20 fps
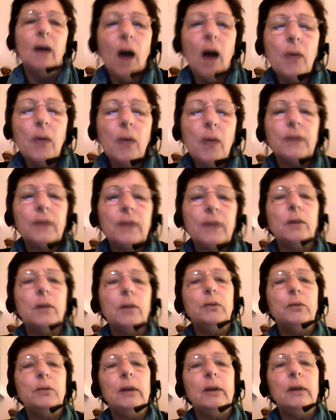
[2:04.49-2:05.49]
Hope that's
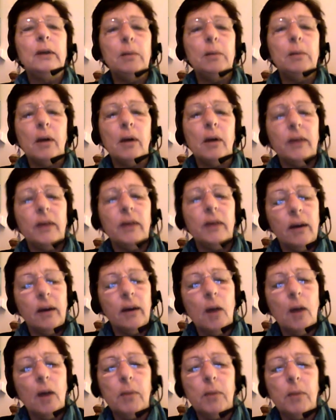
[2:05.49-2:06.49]
helped you, Libra. I
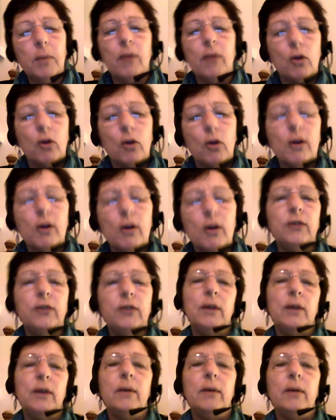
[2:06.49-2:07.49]
hope you have a great
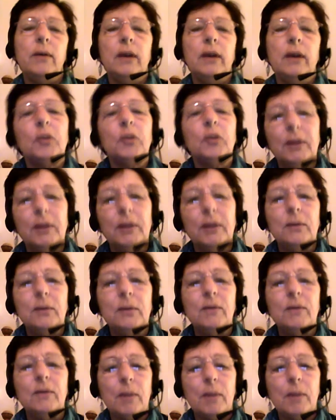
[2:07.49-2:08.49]
January, and I'll speak to you
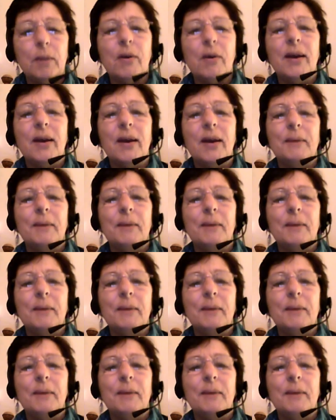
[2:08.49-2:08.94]
in February.